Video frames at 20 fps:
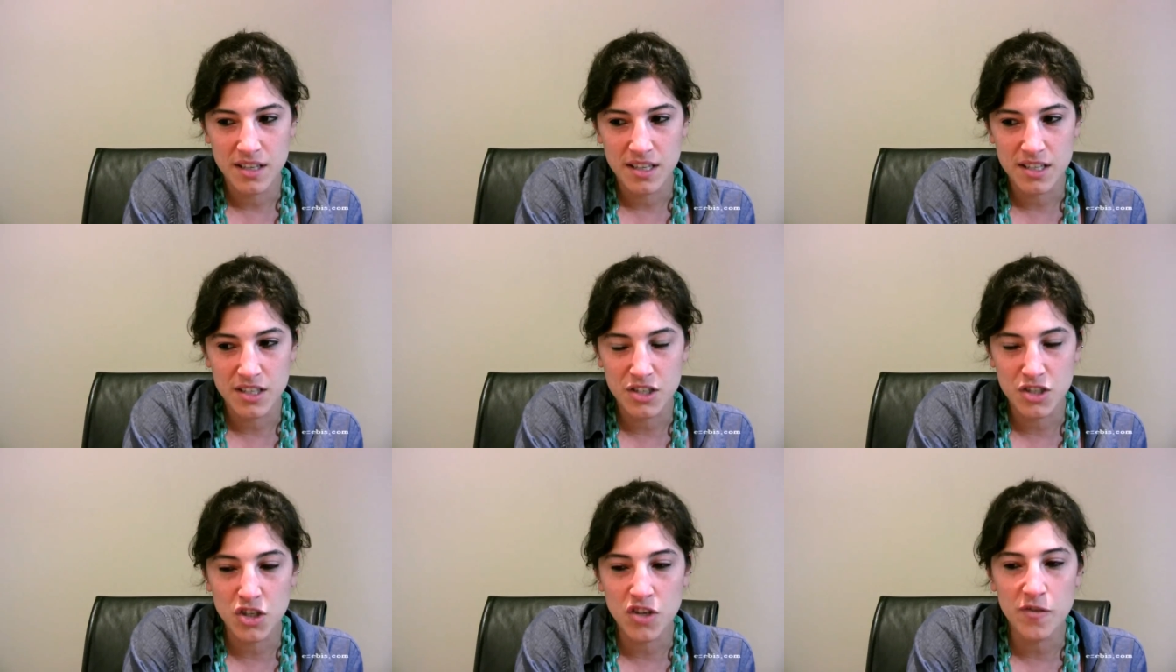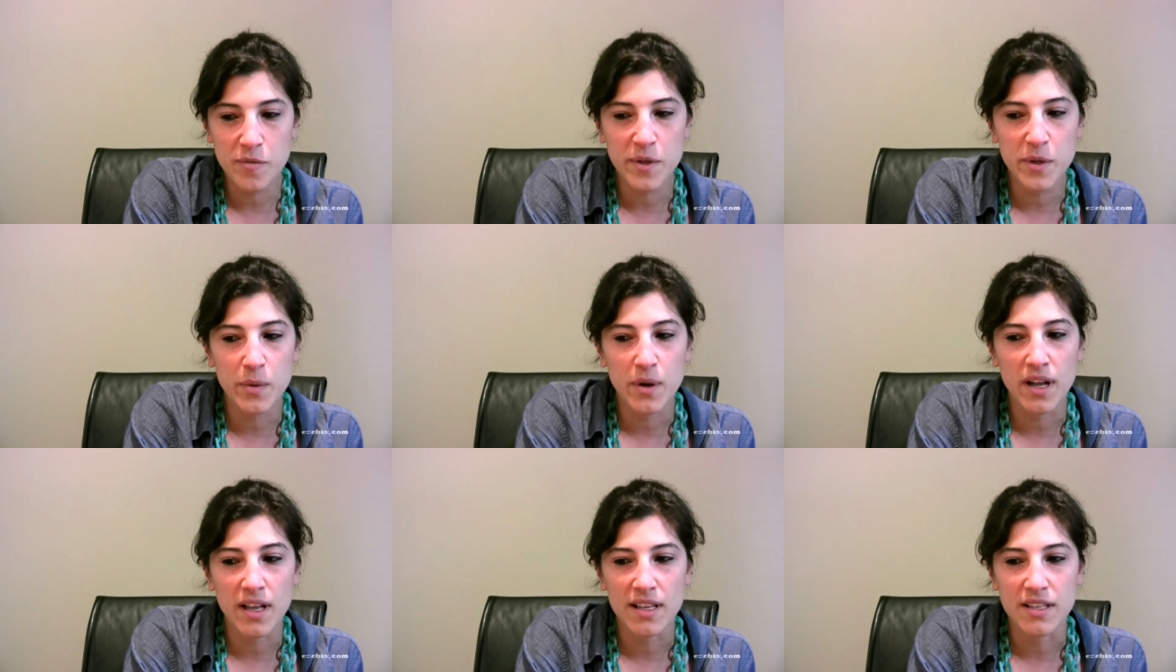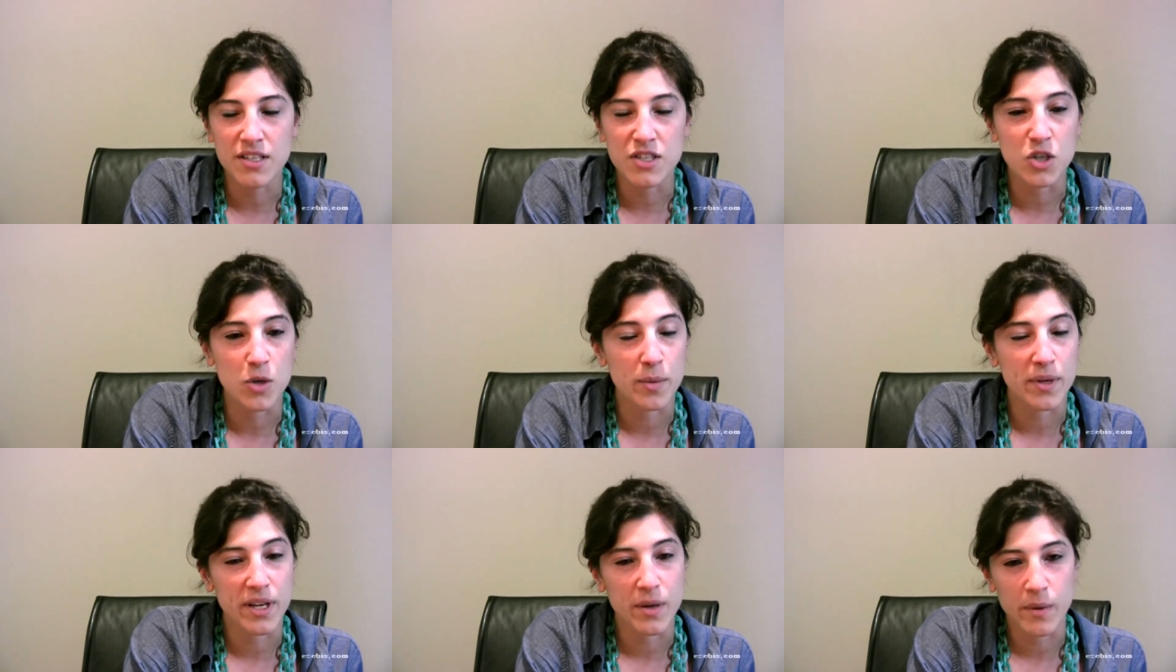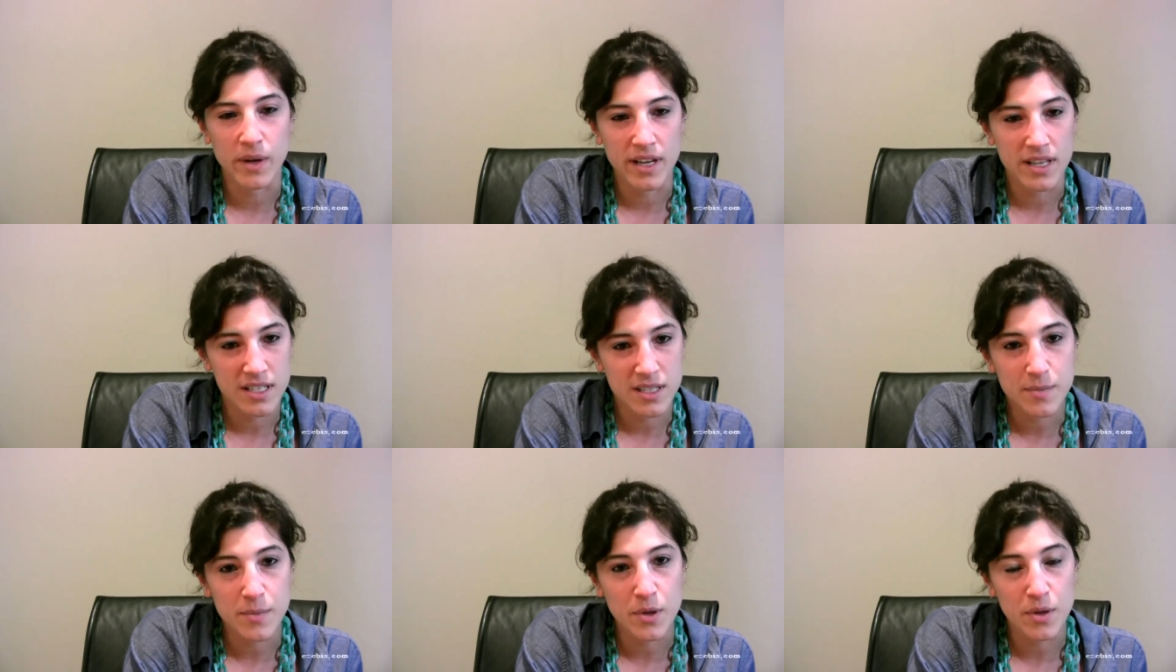served me well in so many
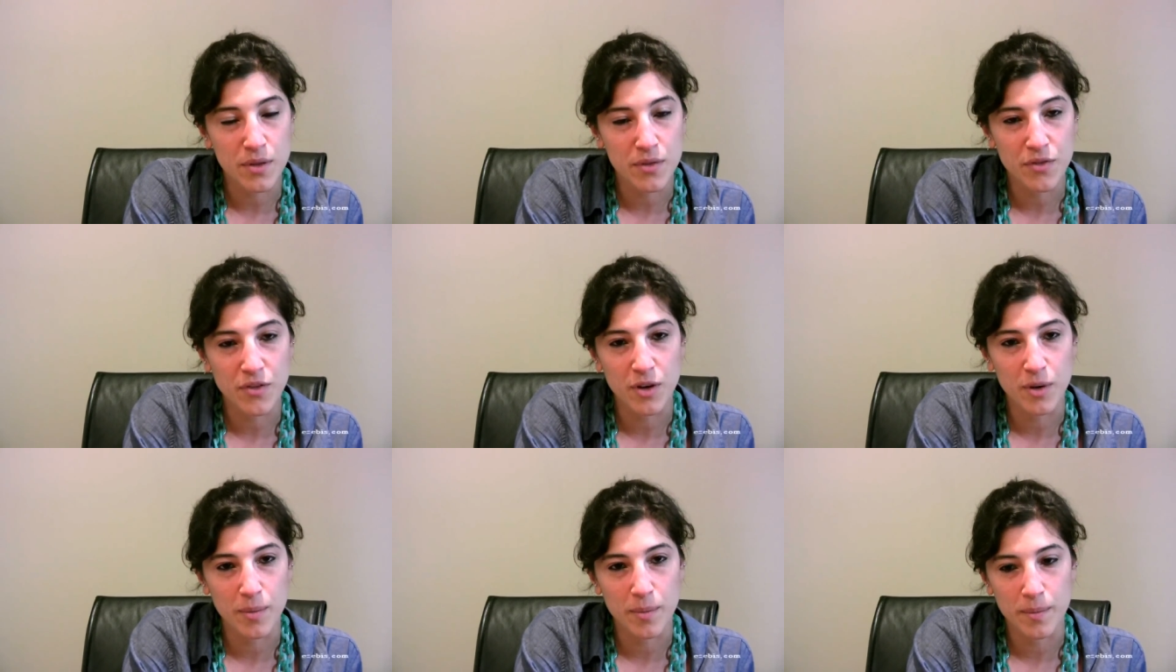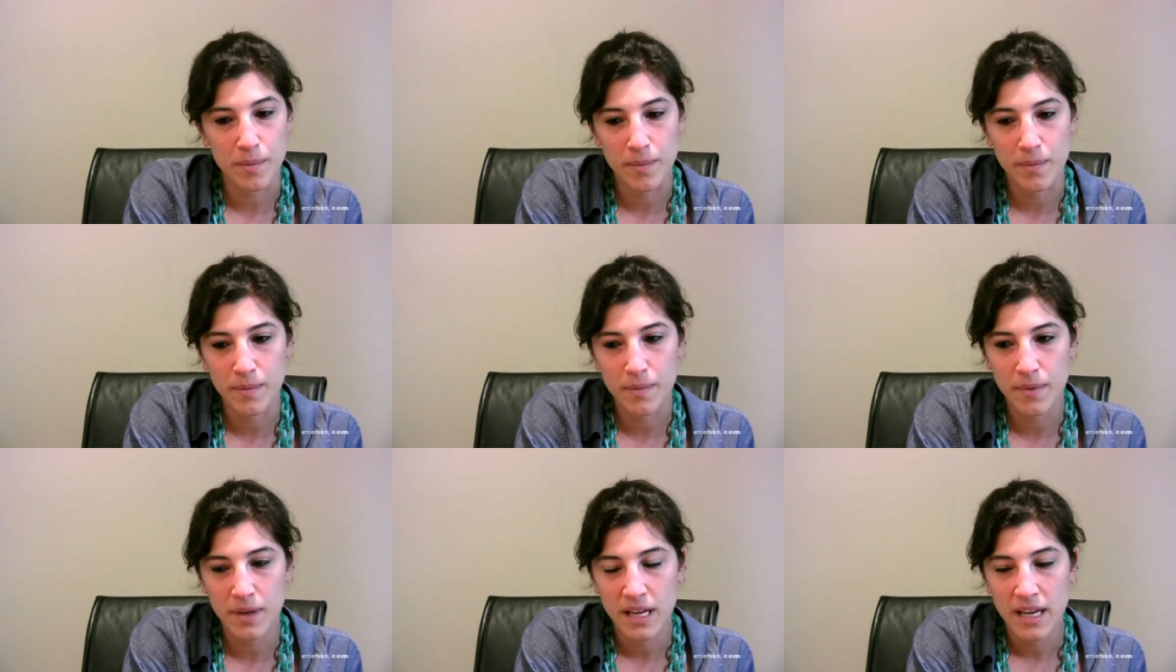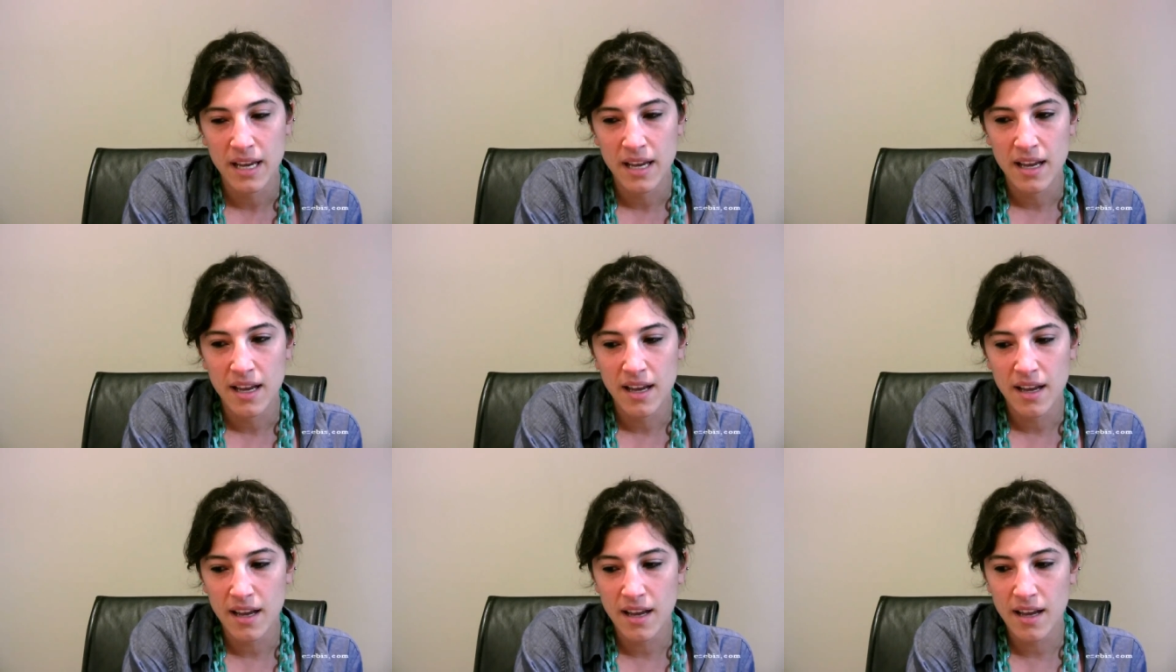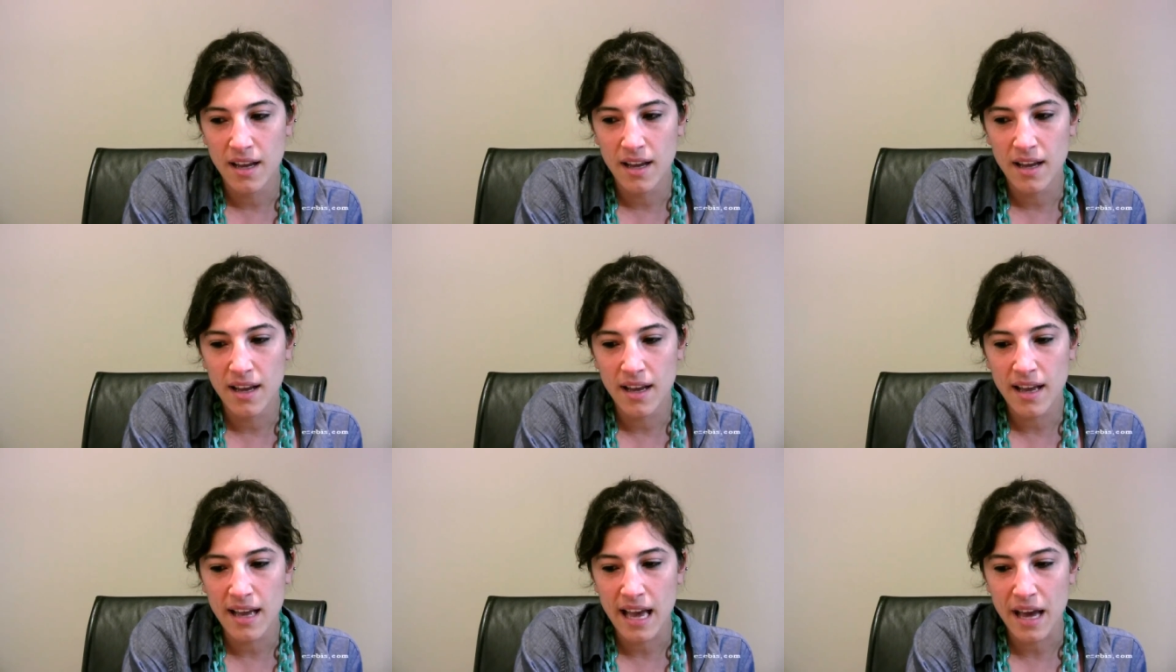ways, both from
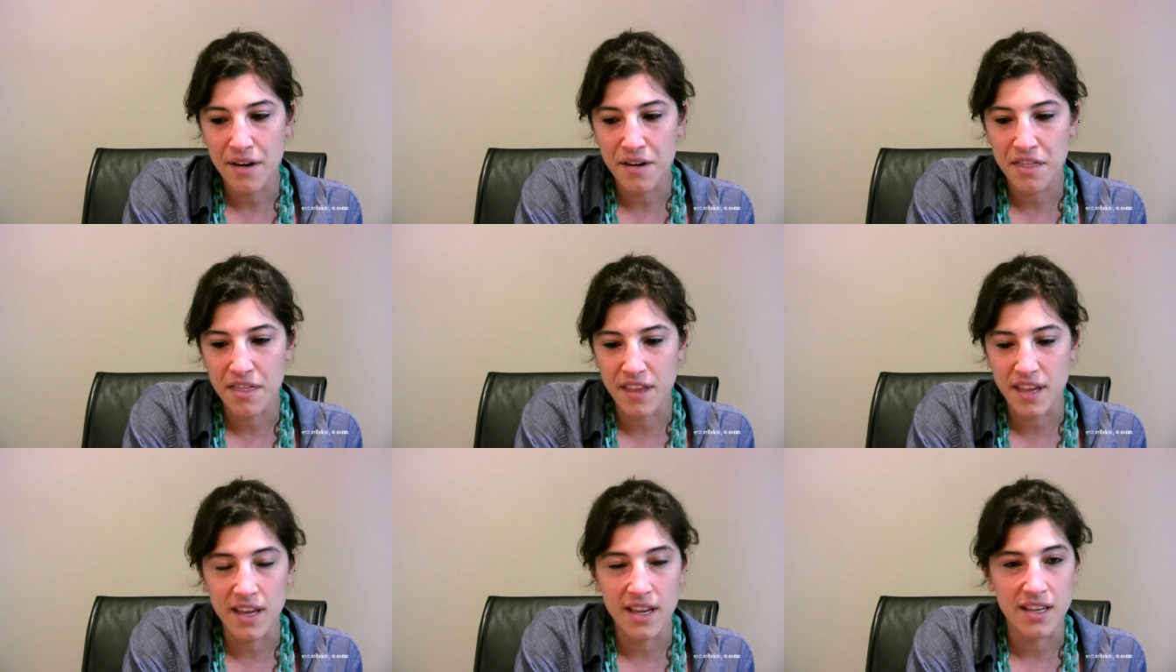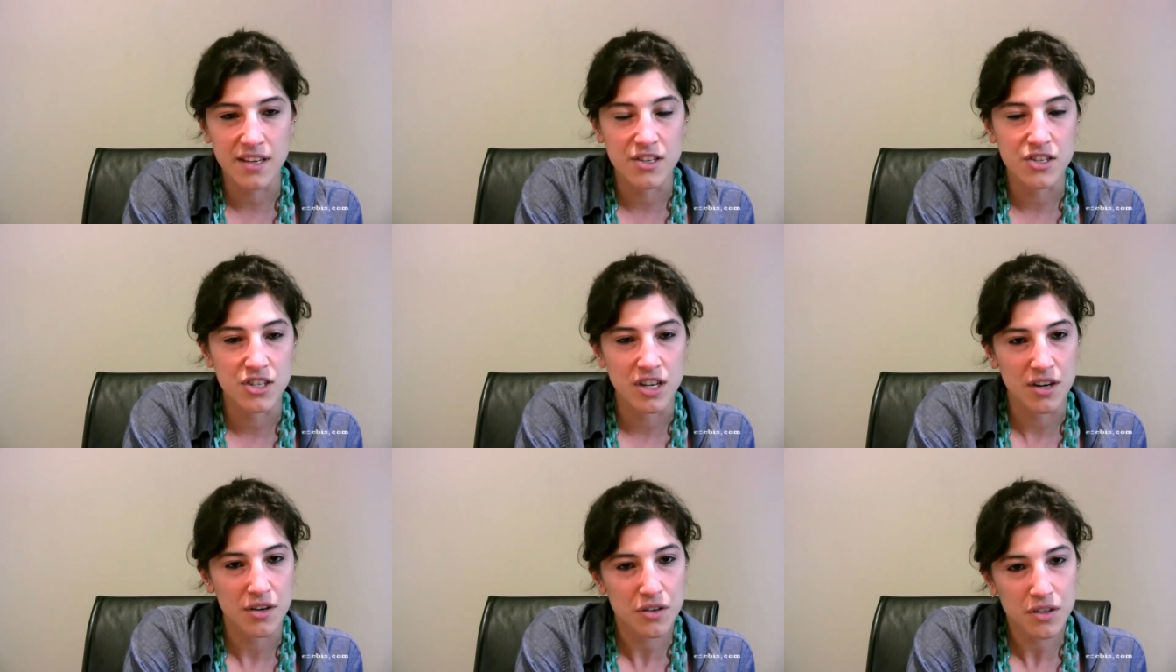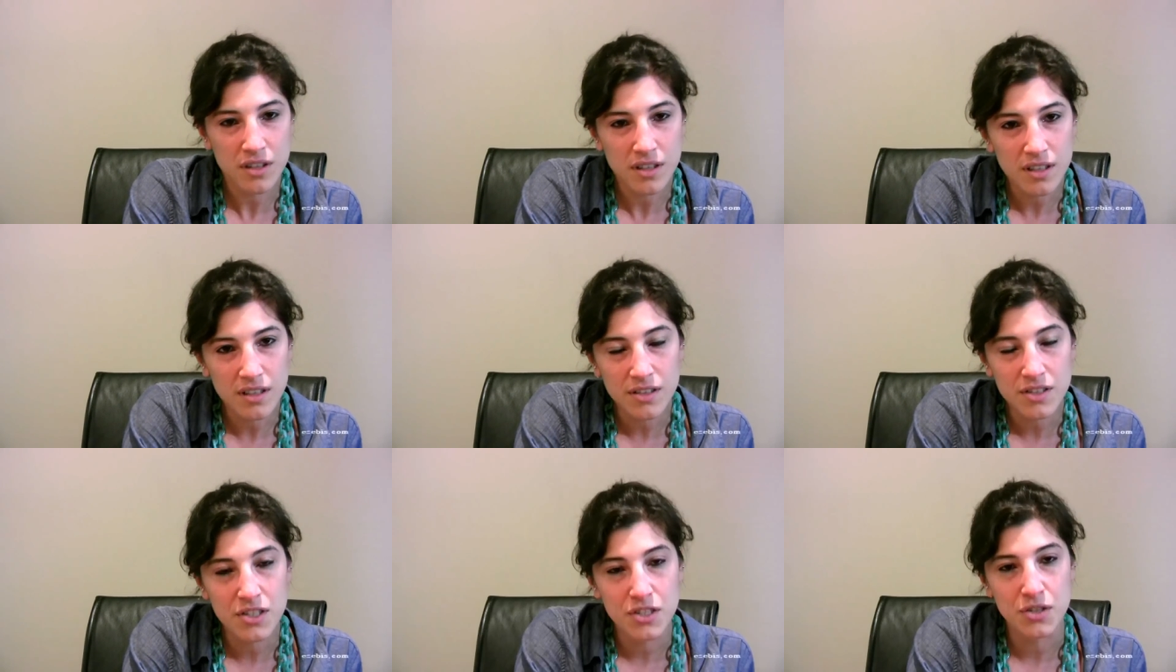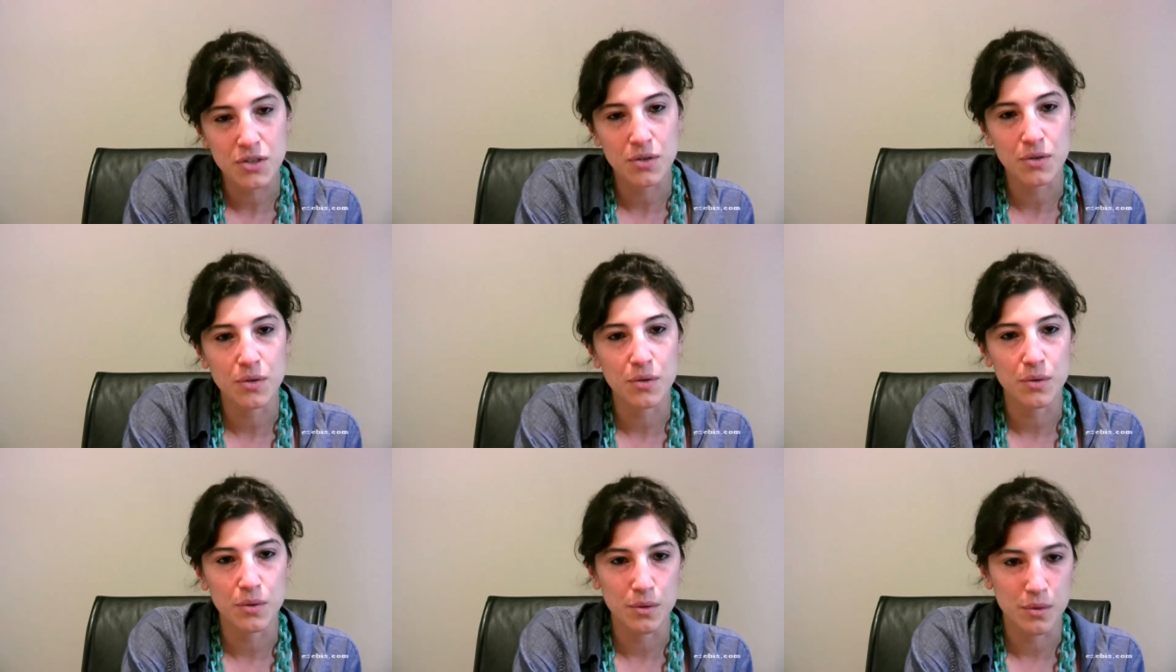how to think in general
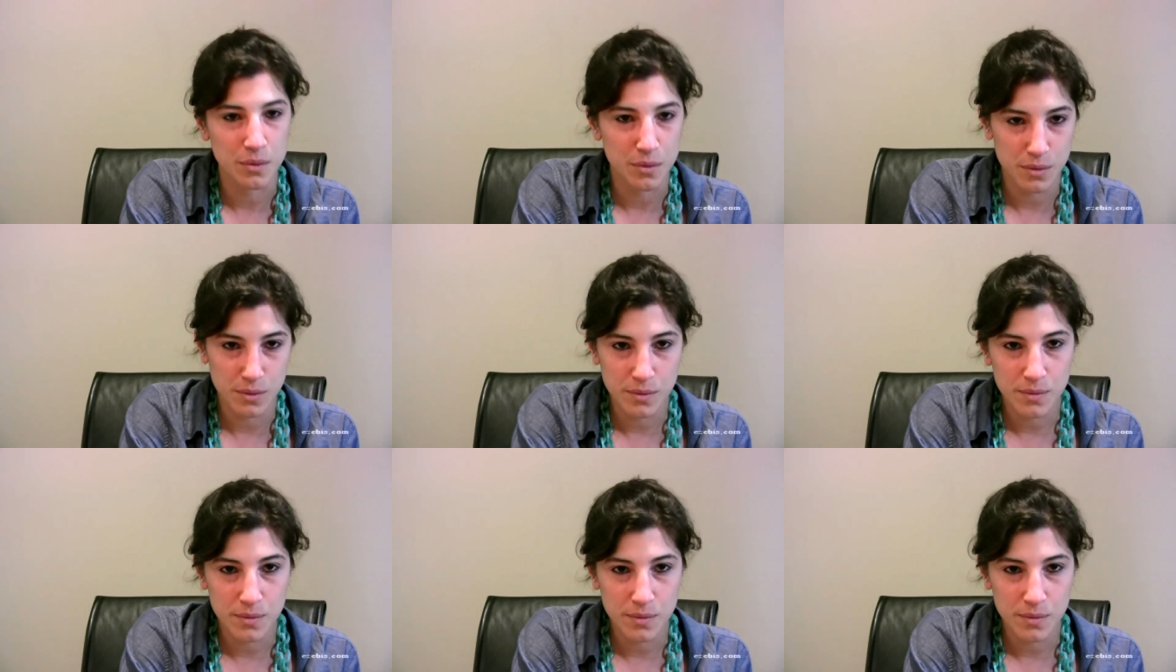to